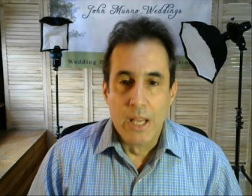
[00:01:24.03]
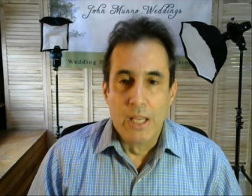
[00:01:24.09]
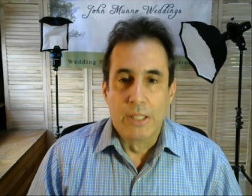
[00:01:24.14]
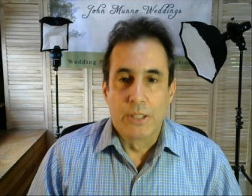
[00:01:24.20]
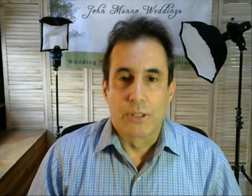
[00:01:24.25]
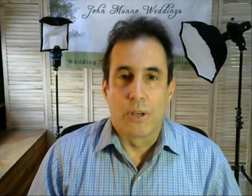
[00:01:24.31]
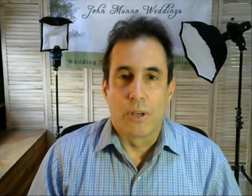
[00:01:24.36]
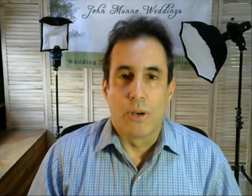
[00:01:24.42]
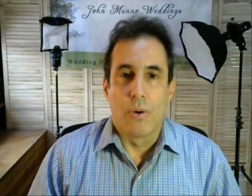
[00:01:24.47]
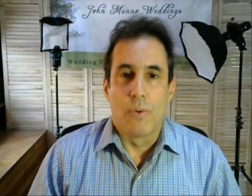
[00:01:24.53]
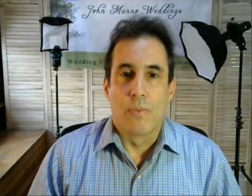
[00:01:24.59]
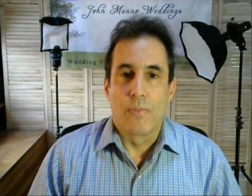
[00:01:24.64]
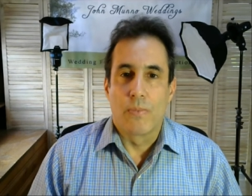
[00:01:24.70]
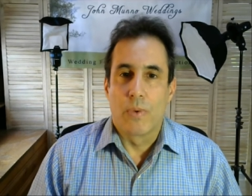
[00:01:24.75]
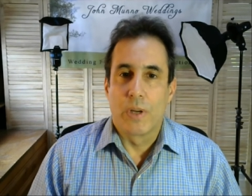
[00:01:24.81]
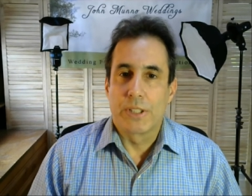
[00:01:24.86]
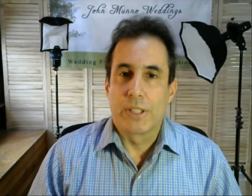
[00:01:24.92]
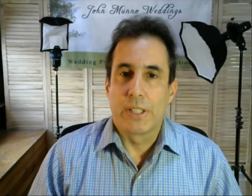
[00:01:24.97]
So
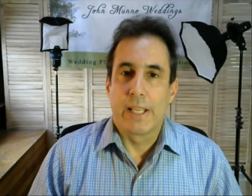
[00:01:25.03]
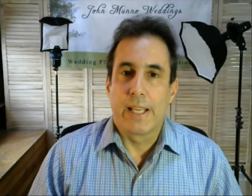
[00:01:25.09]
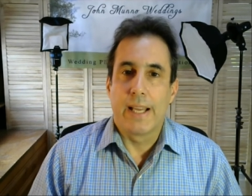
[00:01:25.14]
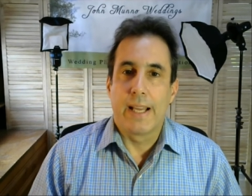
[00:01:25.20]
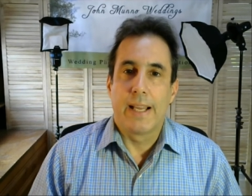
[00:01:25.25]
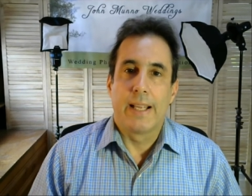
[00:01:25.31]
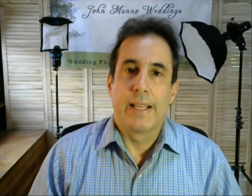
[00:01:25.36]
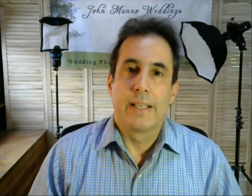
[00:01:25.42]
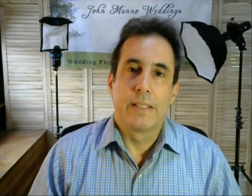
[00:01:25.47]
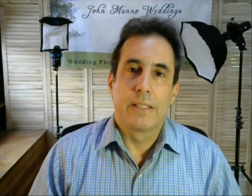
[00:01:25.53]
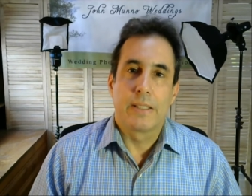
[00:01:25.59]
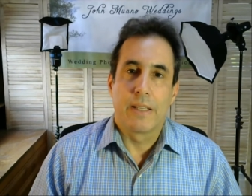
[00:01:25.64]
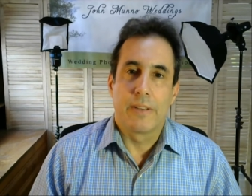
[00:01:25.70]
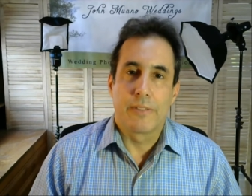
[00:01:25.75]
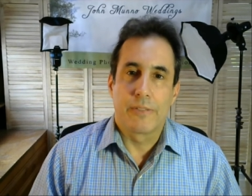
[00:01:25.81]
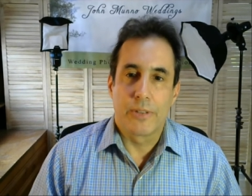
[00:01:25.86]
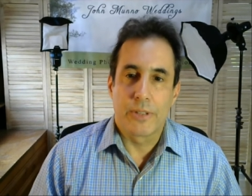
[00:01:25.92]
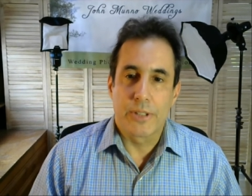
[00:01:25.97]
once again, the
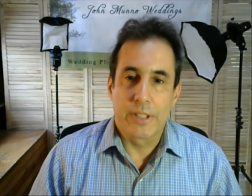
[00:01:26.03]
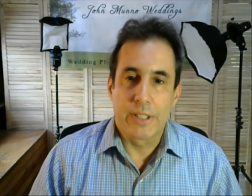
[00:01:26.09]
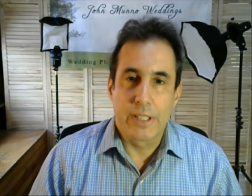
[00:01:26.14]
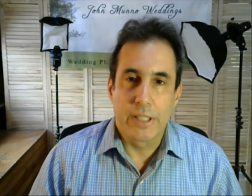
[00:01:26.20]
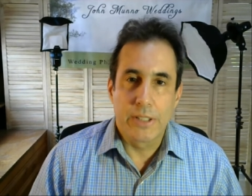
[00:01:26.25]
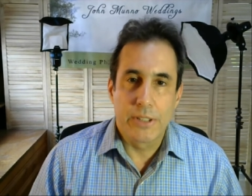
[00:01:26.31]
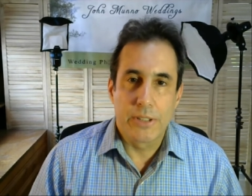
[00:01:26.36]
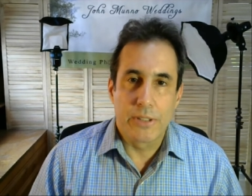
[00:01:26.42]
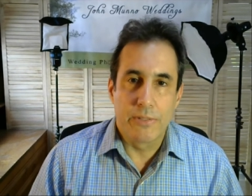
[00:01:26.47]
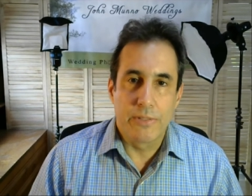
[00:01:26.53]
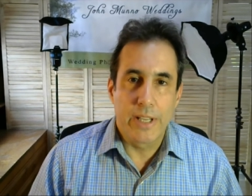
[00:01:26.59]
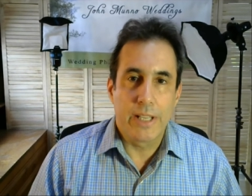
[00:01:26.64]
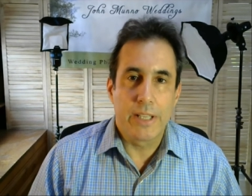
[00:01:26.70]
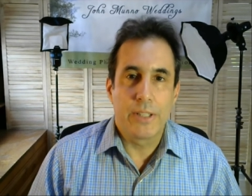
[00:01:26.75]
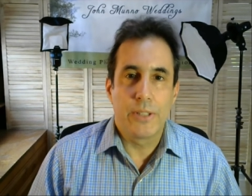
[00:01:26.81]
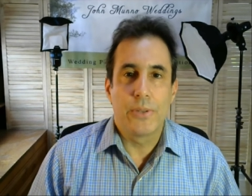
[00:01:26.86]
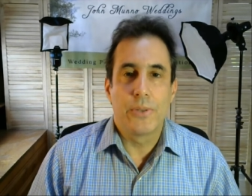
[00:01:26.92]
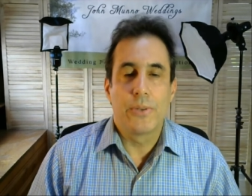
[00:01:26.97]
first thing is your
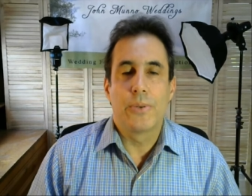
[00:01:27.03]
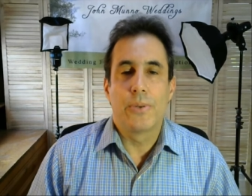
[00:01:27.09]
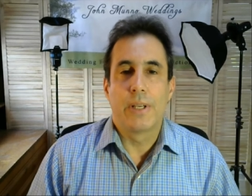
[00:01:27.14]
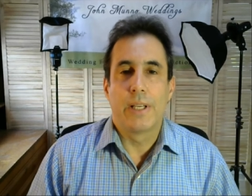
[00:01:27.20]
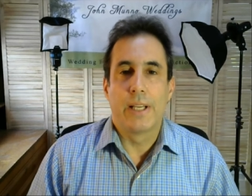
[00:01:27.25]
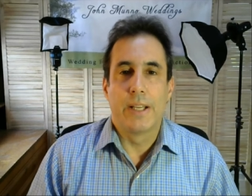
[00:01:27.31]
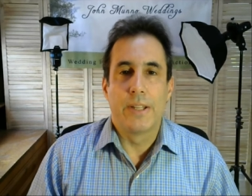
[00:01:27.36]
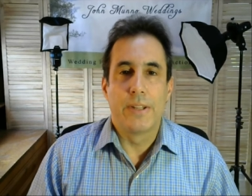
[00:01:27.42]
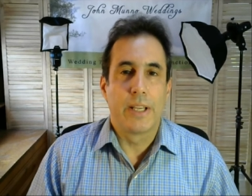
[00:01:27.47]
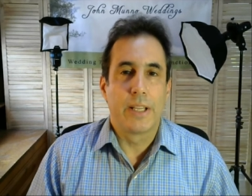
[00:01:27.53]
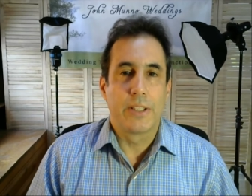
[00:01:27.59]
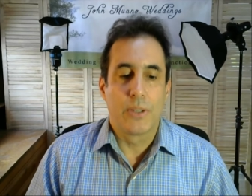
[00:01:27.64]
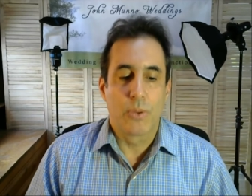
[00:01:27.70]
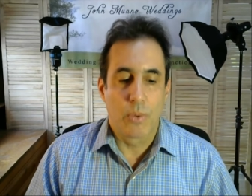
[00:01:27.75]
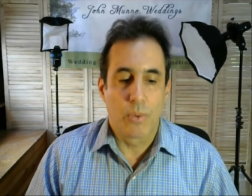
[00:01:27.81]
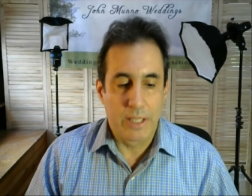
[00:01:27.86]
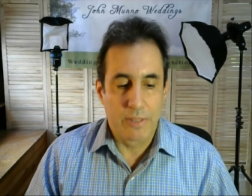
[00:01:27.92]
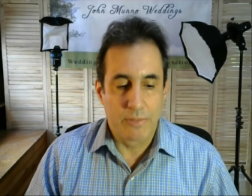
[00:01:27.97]
venue and then your
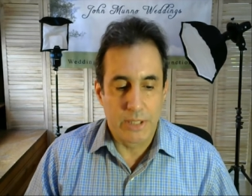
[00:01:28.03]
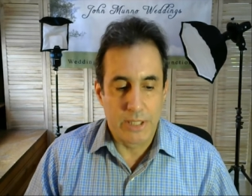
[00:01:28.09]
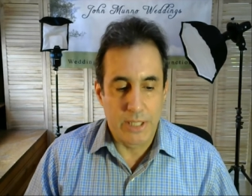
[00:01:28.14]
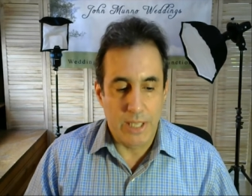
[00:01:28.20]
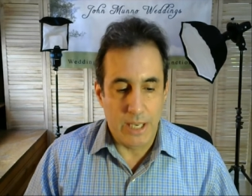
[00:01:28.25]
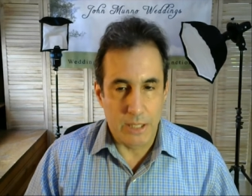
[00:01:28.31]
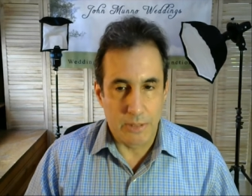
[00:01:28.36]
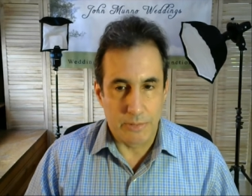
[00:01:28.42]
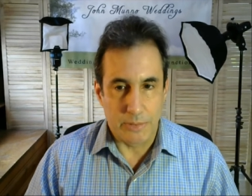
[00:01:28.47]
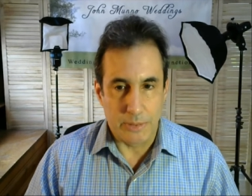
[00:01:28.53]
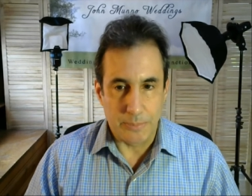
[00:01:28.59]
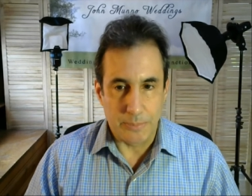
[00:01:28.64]
wedding photographer.